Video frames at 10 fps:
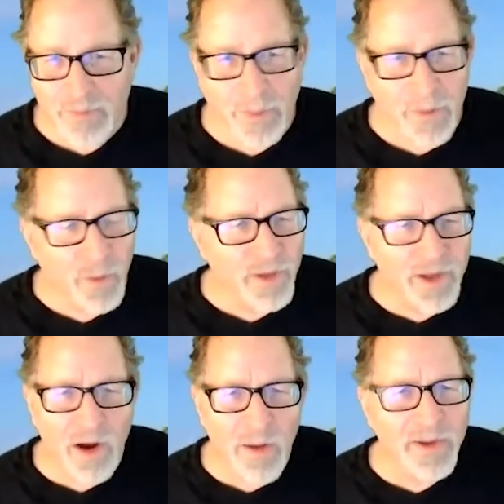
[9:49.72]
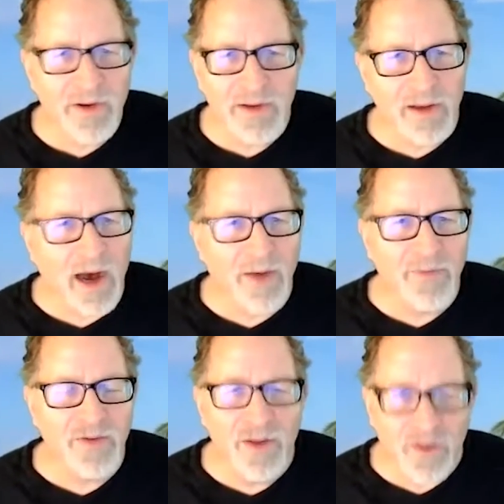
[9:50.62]
or the call them in their
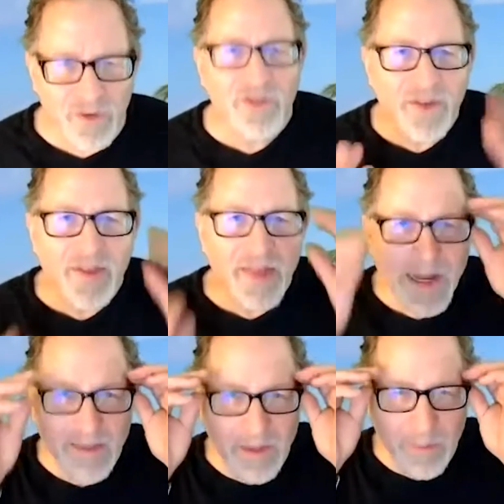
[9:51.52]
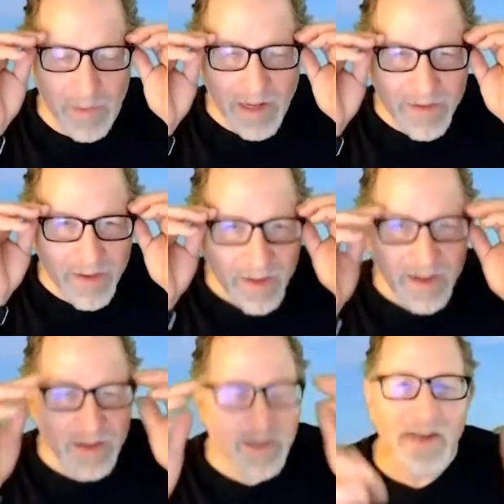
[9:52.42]
office just to thank them, not to
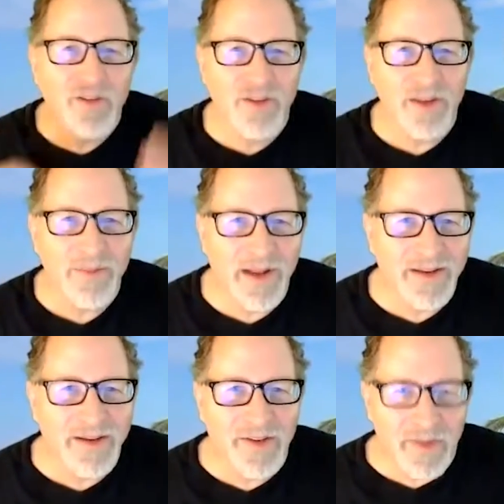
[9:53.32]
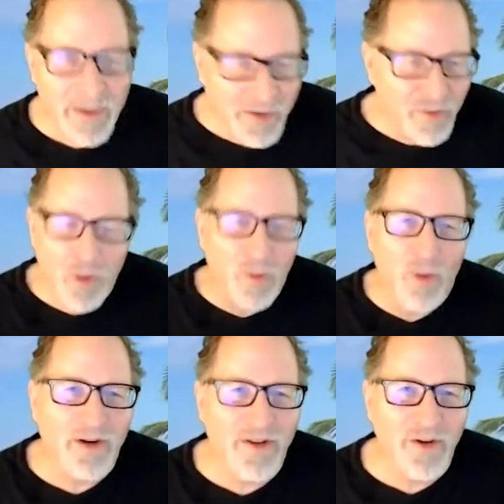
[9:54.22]
lecture them, not to tell, here's some more
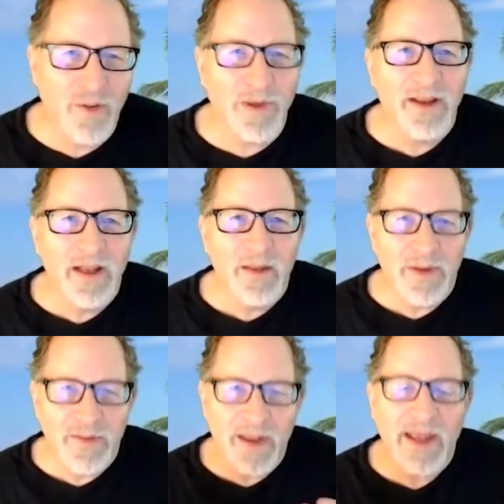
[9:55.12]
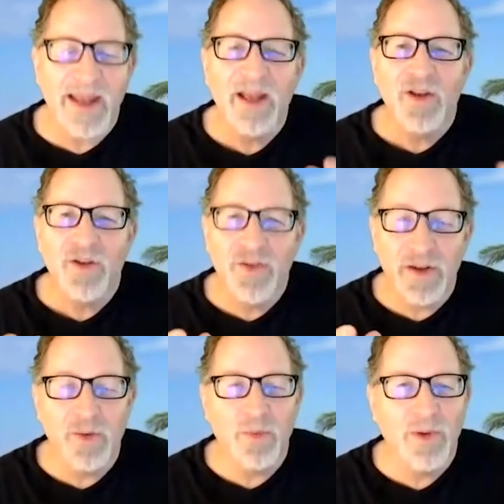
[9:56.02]
work to do, but to say, hey, you
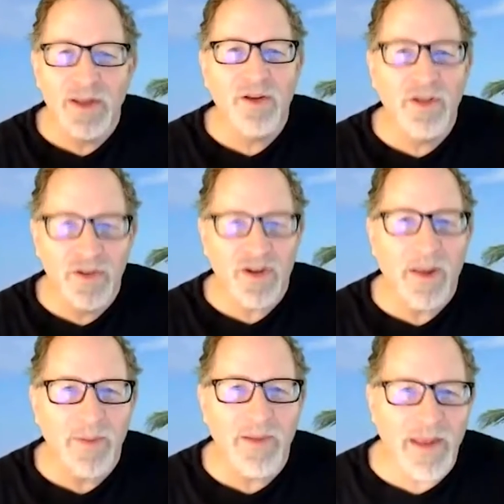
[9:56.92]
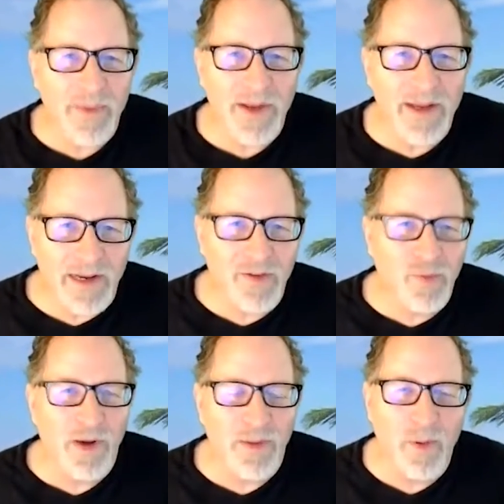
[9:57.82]
did a really good job in that meeting. I
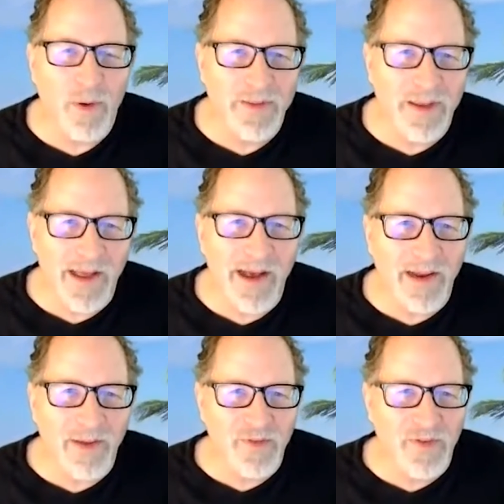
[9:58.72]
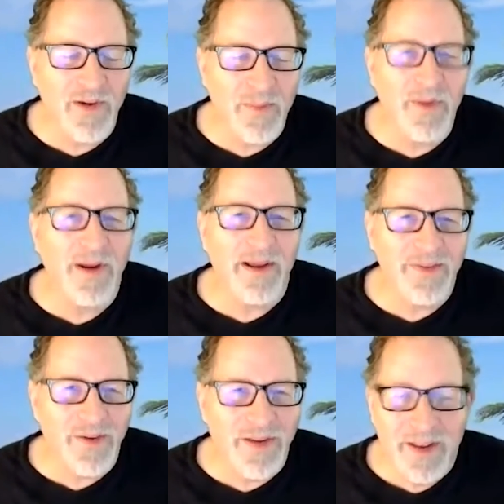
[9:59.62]
just want to point that out. I was very
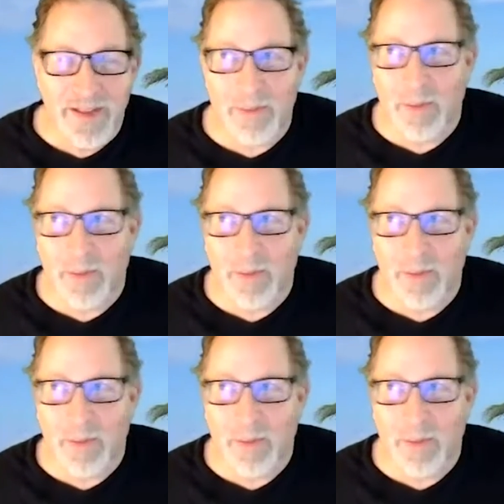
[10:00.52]
impressed. Or that